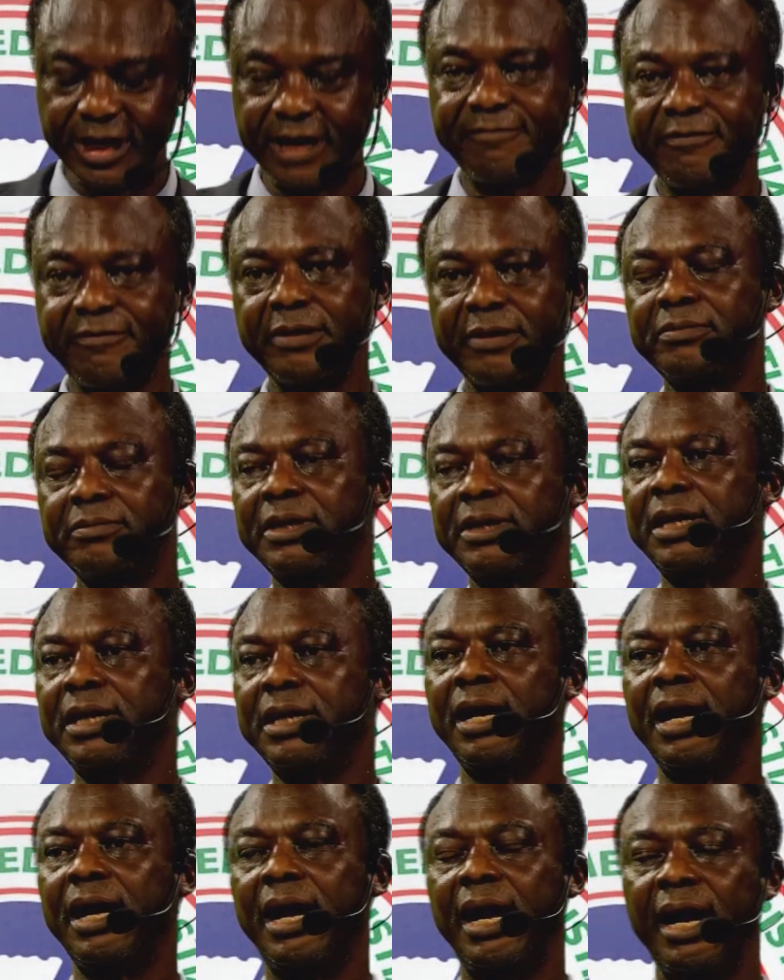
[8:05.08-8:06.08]
him
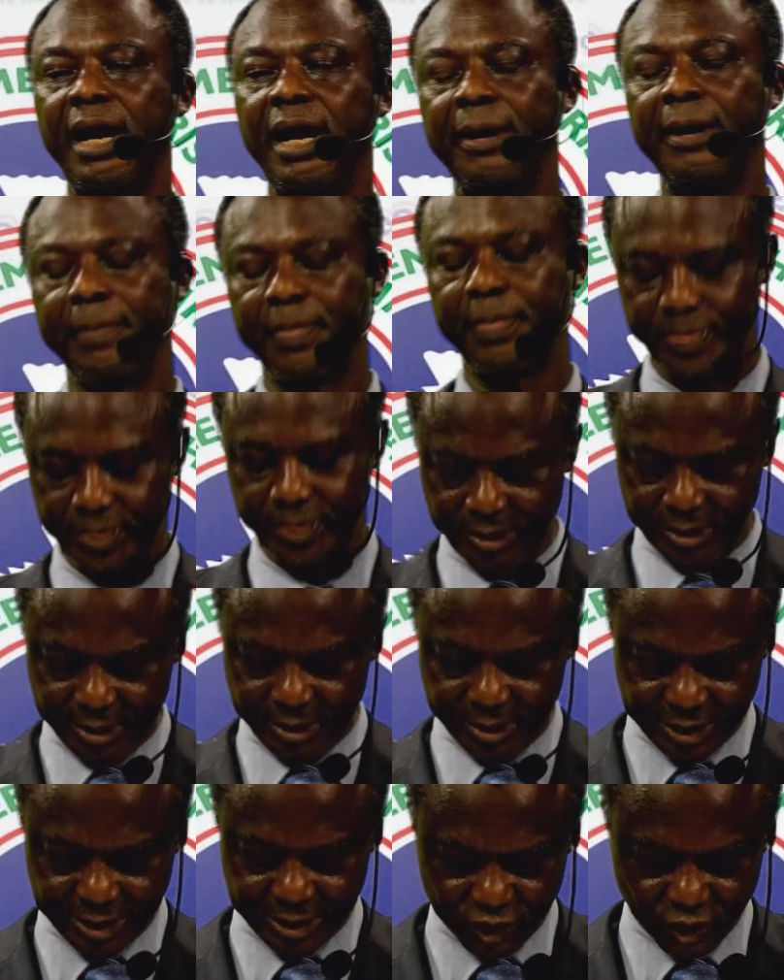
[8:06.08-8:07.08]
um,
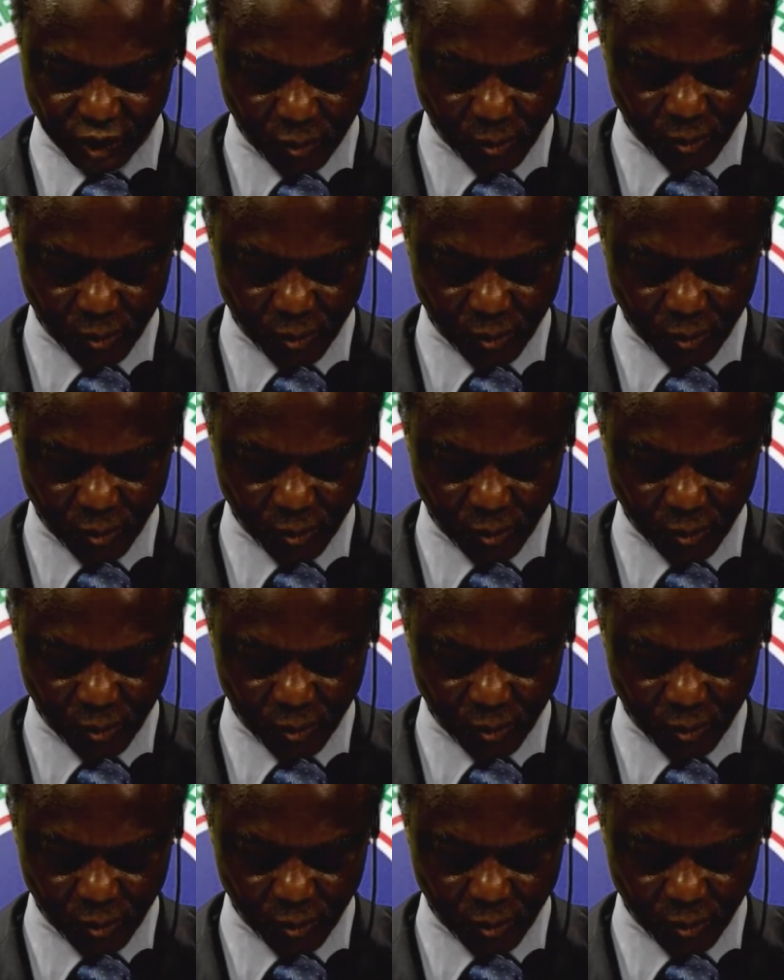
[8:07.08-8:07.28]
is no more